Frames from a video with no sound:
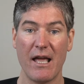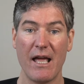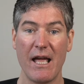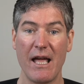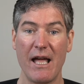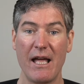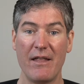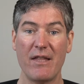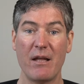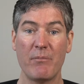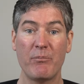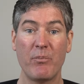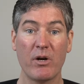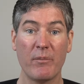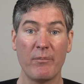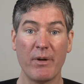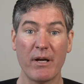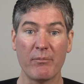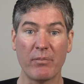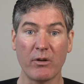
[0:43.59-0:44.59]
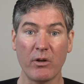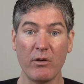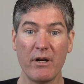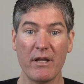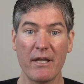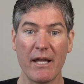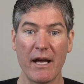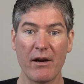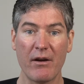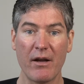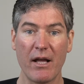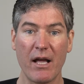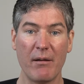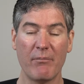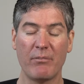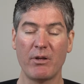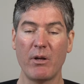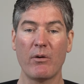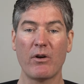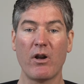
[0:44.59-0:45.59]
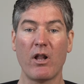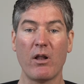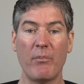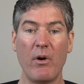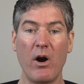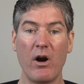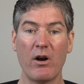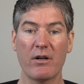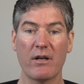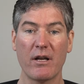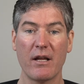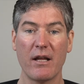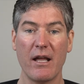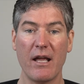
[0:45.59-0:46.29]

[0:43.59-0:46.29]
and then put a big balloon in there and blow it all apart,